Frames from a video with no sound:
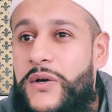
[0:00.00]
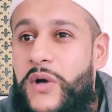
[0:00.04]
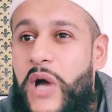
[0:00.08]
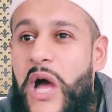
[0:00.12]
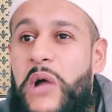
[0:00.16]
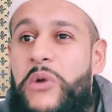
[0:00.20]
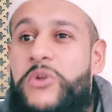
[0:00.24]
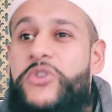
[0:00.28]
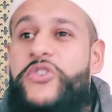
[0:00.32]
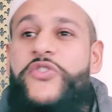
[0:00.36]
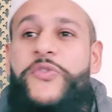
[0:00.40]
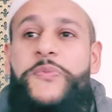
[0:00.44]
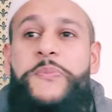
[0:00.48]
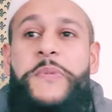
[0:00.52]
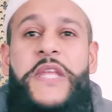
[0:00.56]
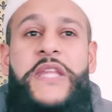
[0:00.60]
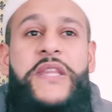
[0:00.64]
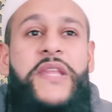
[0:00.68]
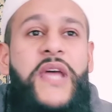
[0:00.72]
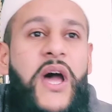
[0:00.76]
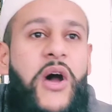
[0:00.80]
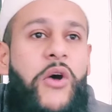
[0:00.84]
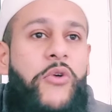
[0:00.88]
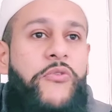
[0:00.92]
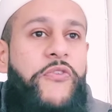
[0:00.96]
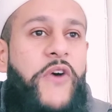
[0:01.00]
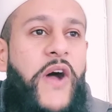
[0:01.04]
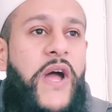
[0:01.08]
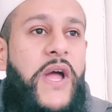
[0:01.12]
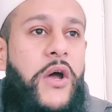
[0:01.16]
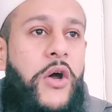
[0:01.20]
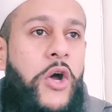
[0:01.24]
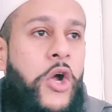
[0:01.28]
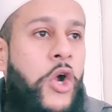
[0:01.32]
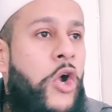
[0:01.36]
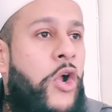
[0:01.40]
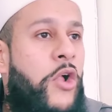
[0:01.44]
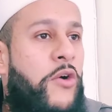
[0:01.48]
I'll just be in the
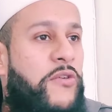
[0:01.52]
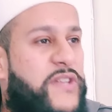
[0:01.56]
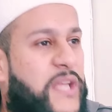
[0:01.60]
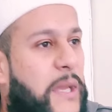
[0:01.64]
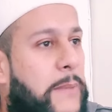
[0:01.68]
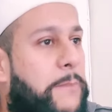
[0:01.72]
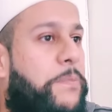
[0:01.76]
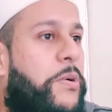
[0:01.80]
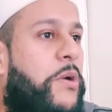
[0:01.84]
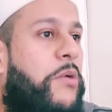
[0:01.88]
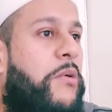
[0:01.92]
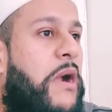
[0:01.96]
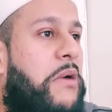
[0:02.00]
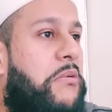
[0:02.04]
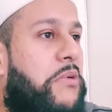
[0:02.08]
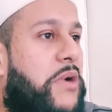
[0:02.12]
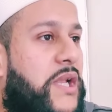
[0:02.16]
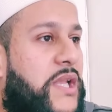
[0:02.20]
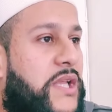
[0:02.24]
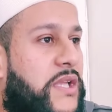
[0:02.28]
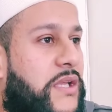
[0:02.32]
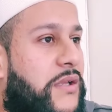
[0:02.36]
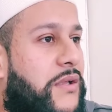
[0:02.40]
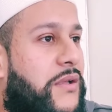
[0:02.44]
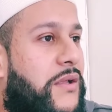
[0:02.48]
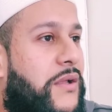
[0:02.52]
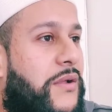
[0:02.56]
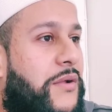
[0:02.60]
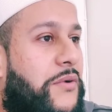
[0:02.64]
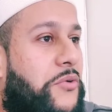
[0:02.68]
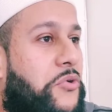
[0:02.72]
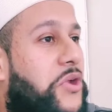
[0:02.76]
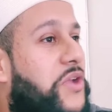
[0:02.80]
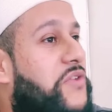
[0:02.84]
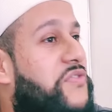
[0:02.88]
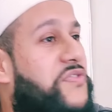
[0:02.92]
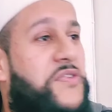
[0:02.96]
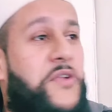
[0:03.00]
hellfire temporarily.
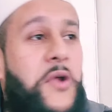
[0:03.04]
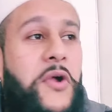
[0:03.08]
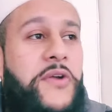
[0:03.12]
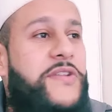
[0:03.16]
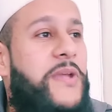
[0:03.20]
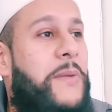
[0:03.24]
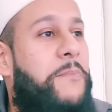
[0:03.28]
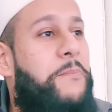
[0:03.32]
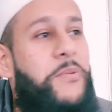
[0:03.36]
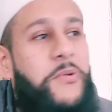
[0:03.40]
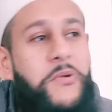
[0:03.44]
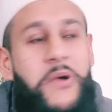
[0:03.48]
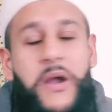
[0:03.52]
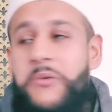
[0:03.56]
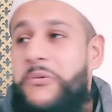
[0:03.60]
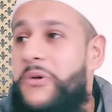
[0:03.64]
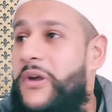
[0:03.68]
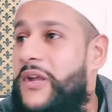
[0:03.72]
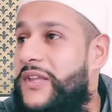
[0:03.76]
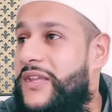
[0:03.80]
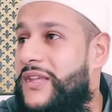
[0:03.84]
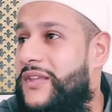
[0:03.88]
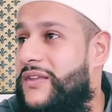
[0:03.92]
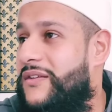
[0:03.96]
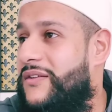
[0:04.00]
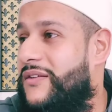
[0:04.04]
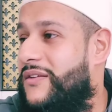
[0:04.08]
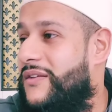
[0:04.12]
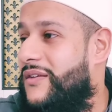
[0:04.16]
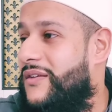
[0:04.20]
It's not temporarily.